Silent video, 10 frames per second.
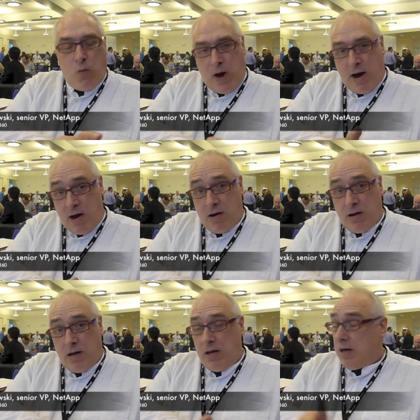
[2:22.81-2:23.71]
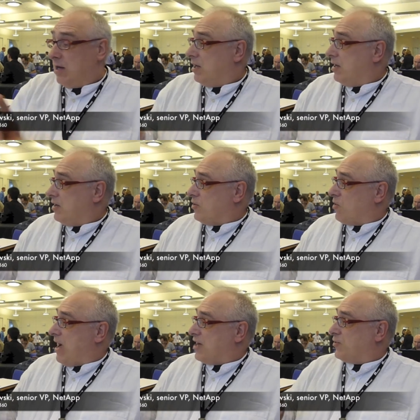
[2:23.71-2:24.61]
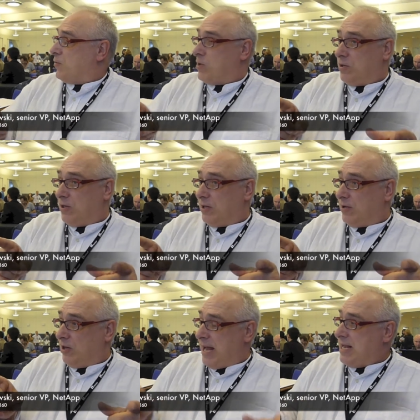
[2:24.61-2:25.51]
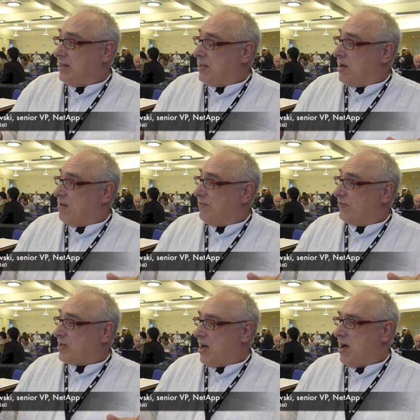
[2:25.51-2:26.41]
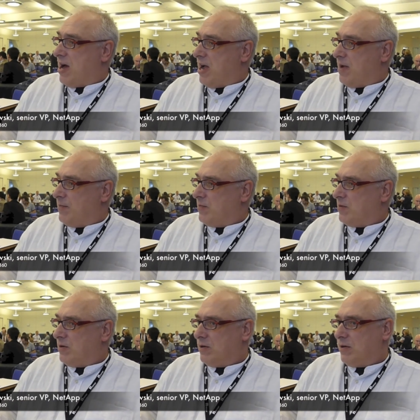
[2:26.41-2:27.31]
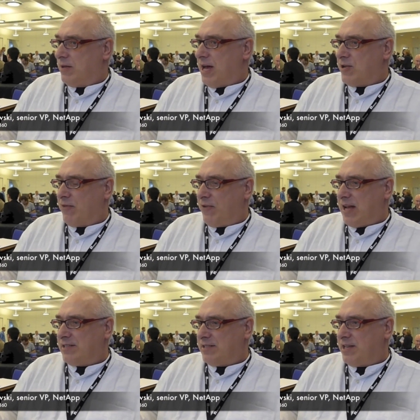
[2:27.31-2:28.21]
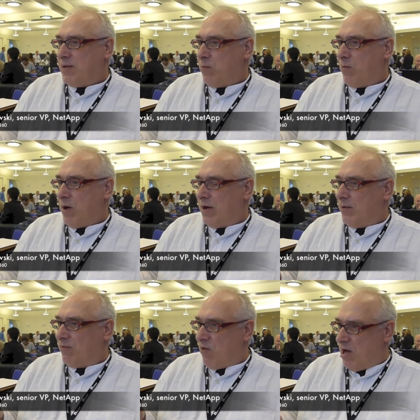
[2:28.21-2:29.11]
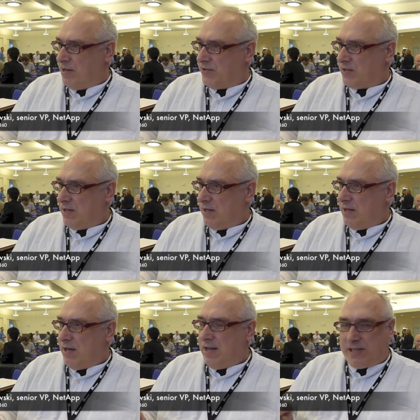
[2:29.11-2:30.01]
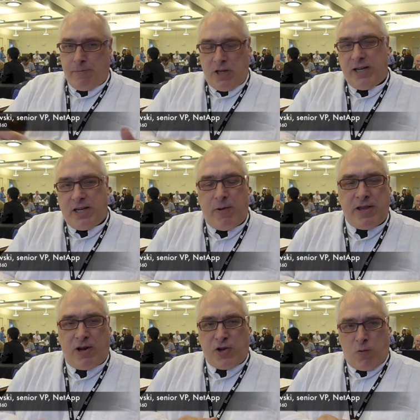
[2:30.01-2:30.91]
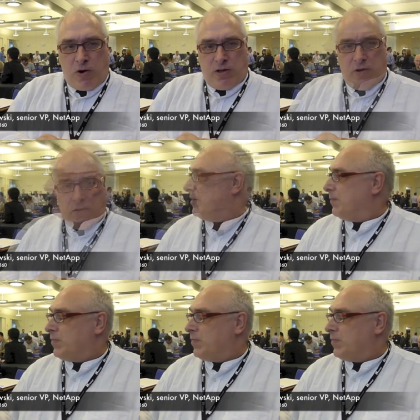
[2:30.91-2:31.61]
where your actual length of time that the SSD runs is completely dependent on your work urging